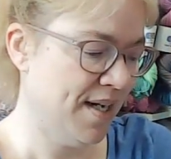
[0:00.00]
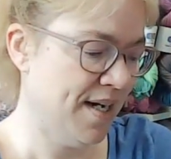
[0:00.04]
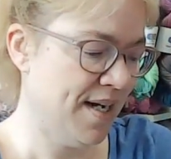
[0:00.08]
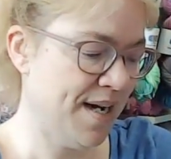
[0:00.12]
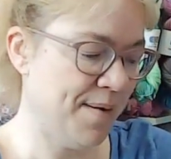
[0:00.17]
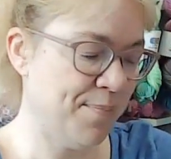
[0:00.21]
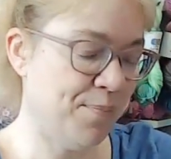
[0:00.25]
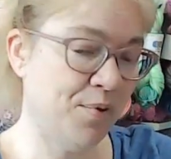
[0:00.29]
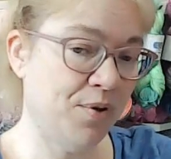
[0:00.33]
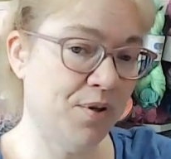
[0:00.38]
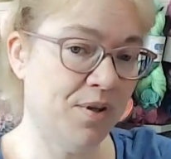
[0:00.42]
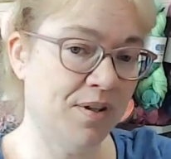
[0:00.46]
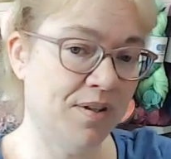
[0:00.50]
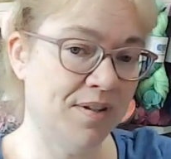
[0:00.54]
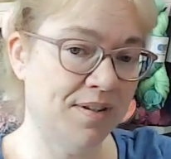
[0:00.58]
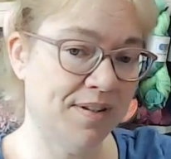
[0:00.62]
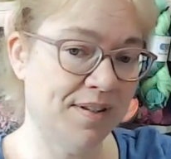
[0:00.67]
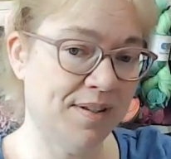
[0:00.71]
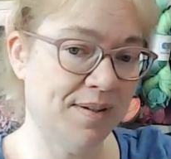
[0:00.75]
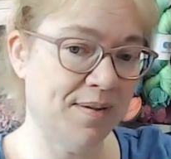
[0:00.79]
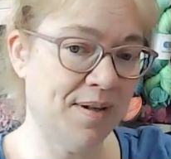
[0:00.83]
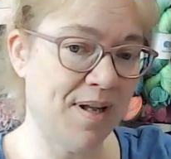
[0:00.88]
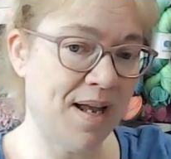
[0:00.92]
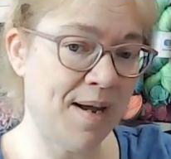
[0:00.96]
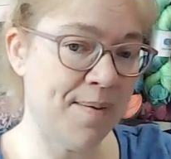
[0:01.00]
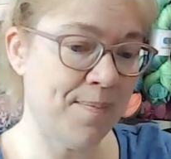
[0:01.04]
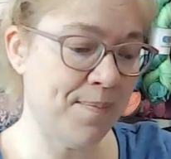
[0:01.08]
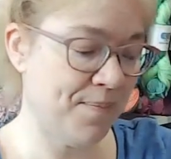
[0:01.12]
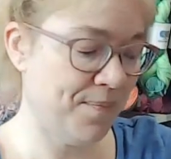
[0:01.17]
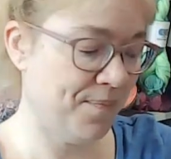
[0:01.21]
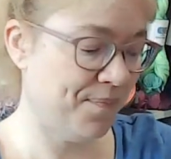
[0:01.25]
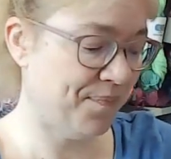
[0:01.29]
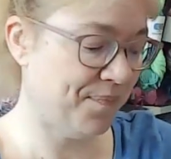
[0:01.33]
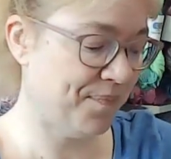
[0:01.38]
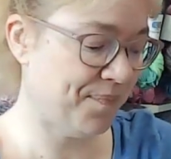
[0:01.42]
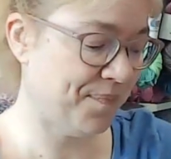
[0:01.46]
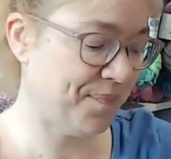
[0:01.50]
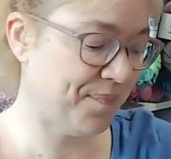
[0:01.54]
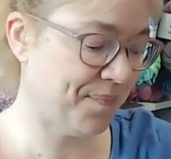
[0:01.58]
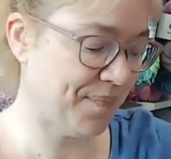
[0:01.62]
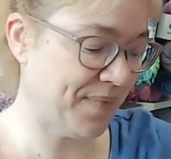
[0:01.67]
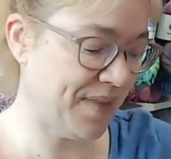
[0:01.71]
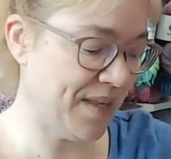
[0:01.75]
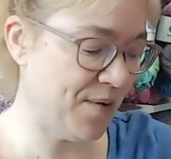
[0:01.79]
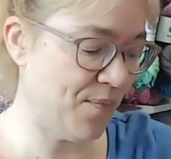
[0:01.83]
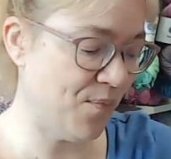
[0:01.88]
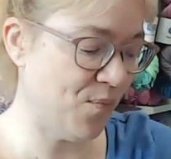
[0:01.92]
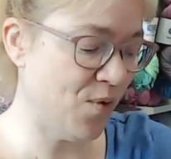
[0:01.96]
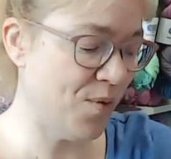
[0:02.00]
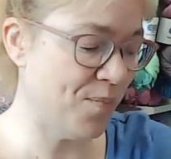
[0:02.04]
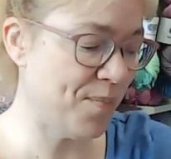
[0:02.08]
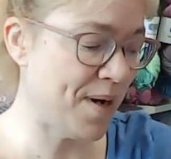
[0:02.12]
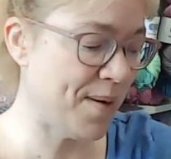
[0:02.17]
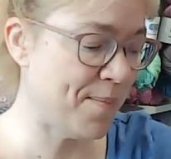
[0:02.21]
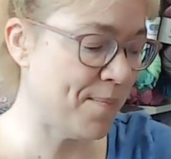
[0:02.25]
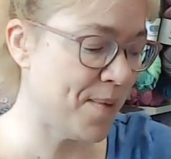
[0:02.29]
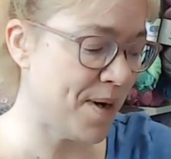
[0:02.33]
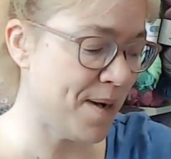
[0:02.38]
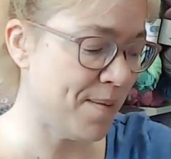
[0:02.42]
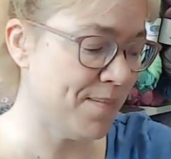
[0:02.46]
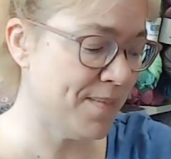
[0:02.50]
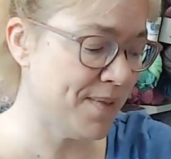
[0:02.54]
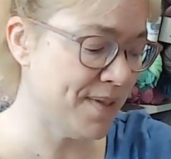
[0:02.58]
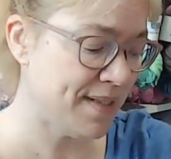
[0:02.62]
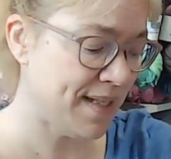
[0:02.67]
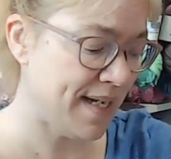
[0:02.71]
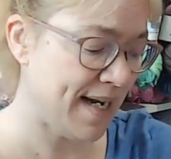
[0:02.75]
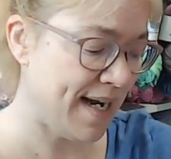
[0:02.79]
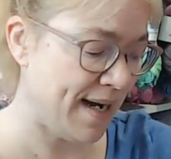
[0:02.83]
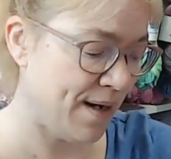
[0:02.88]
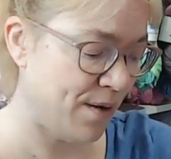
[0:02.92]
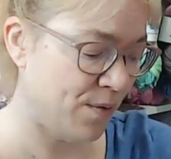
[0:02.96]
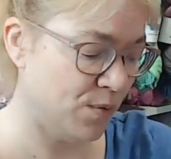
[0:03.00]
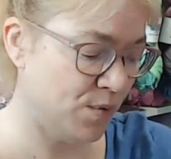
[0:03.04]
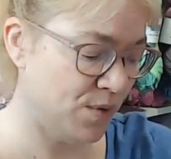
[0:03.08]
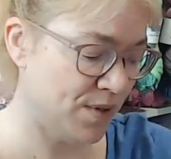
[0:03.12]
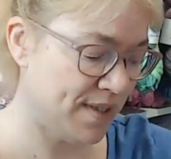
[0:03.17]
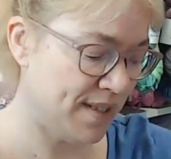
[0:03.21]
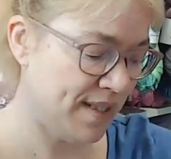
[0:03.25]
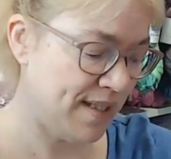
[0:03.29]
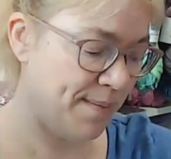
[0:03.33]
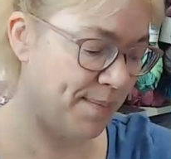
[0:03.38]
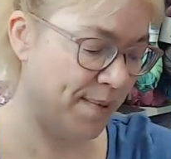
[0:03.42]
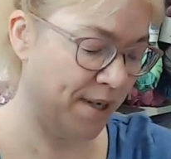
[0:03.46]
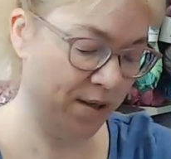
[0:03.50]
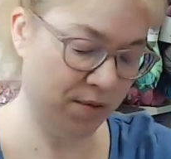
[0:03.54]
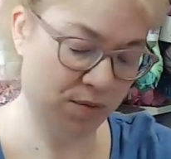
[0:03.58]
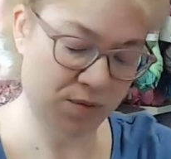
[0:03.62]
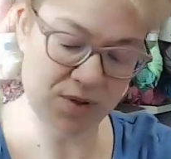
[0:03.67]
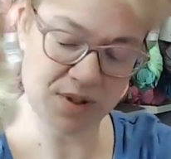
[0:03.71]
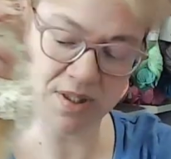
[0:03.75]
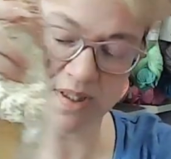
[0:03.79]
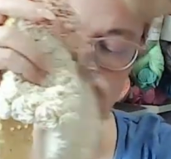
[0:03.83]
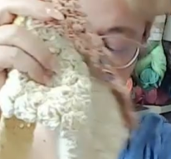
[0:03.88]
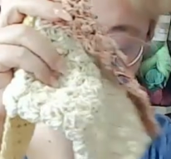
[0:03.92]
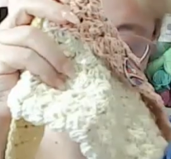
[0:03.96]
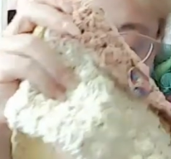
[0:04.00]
I put I'm when my mom's out and about.